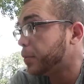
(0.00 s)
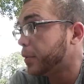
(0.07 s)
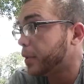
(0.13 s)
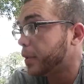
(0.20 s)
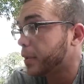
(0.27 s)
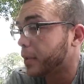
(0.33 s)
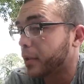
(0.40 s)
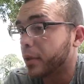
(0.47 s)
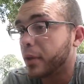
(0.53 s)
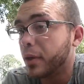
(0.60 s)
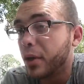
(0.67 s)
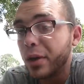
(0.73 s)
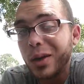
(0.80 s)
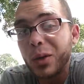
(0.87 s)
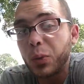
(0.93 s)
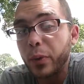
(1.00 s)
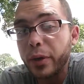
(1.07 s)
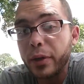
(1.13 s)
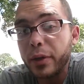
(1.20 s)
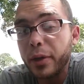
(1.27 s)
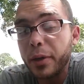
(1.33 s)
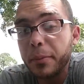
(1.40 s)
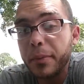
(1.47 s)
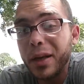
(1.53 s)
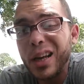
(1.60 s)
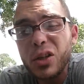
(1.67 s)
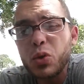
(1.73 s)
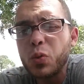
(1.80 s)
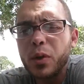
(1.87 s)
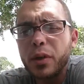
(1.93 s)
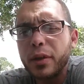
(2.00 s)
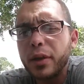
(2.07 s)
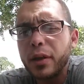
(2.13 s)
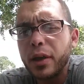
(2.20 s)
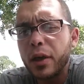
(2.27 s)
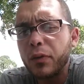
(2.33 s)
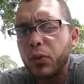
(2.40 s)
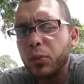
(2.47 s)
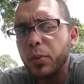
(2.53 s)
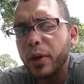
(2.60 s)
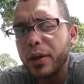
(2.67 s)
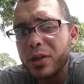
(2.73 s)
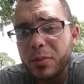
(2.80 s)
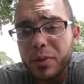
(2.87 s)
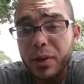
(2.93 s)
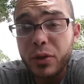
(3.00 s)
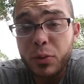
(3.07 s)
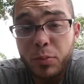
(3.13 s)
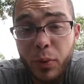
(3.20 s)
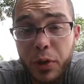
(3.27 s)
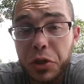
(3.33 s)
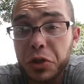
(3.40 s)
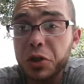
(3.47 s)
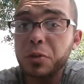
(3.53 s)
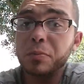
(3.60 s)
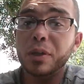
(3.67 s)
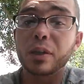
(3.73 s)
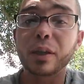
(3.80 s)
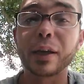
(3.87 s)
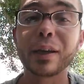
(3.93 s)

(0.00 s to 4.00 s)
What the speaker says: But right now, man, I just want to thank everybody that's been an inspiration to me,